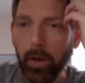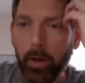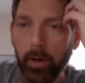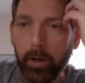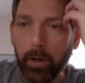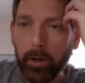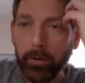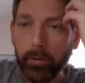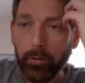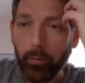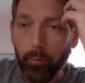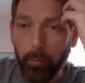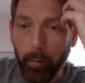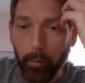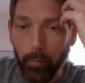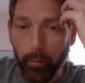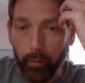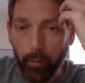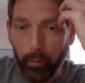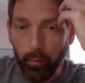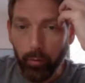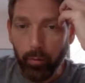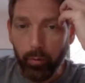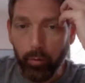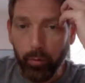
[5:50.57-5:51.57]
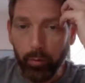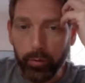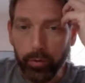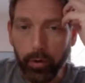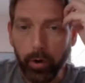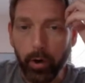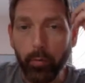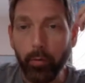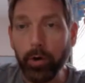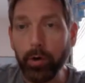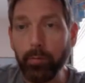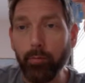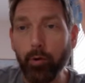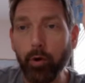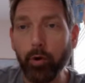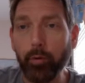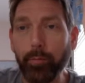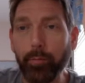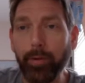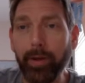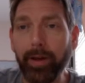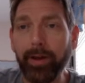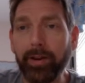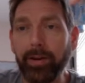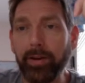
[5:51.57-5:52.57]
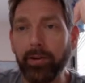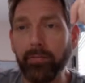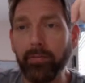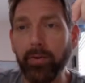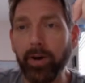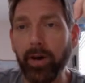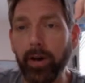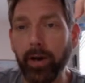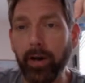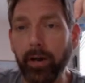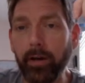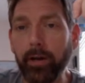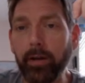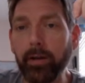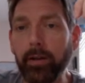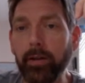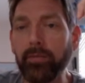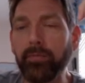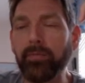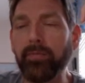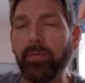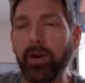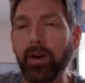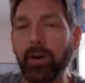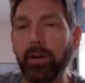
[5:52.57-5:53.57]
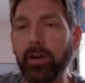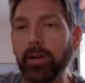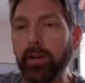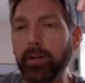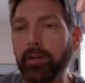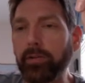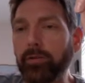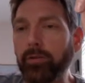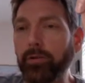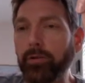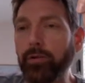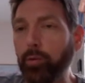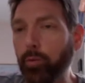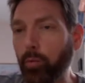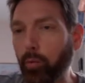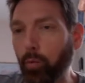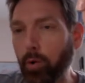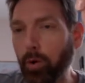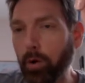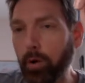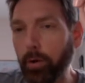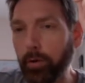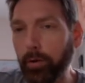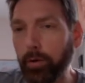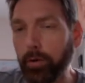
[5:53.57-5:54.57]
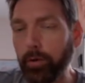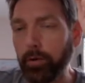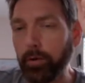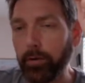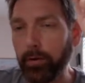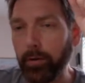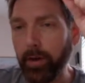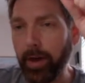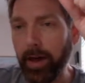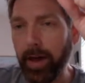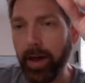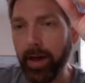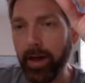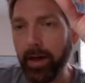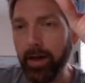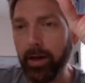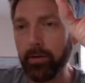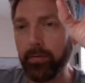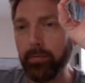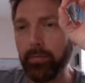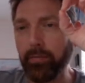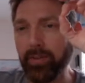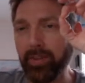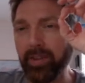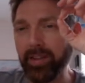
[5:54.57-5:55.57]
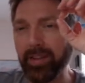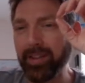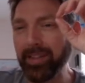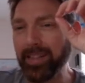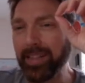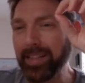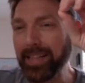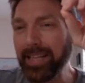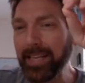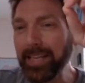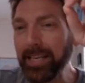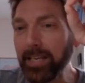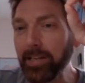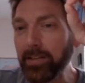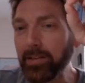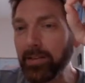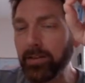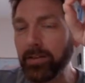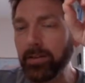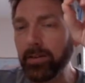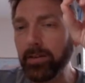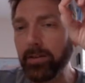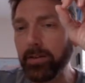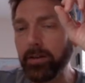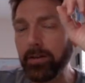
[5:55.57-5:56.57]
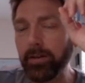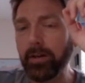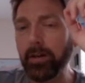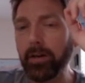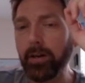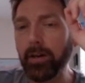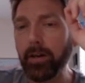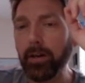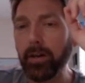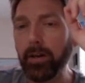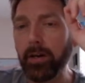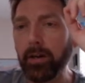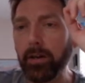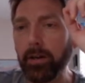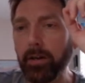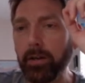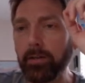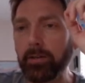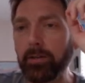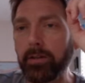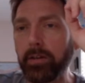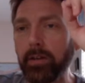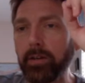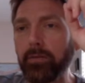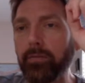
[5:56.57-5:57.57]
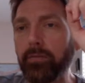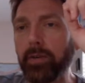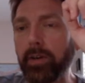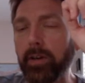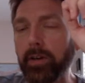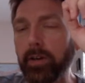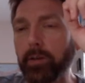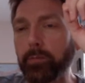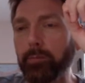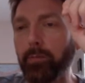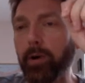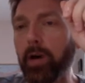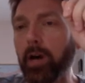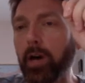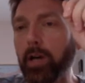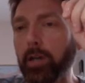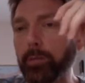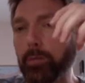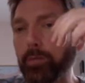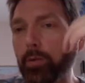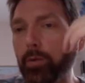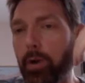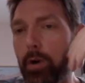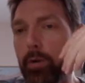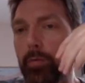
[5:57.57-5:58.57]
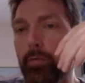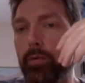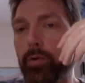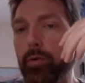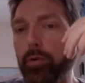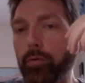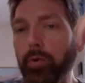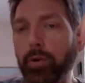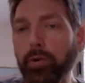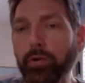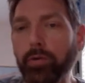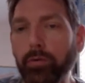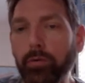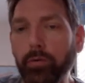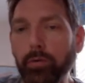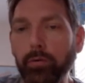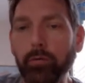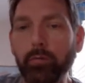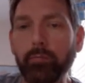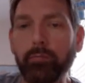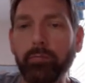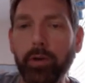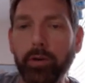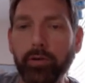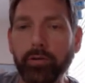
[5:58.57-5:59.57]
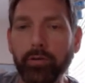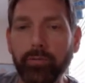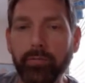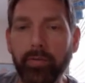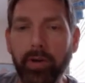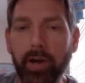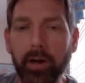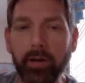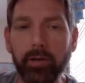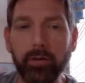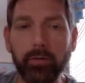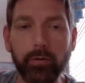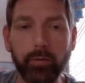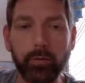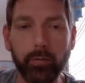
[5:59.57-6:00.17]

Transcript: So remember, the rules are when you multiply and divide, the final answer you want to have the least sig figs possible of your original measured values.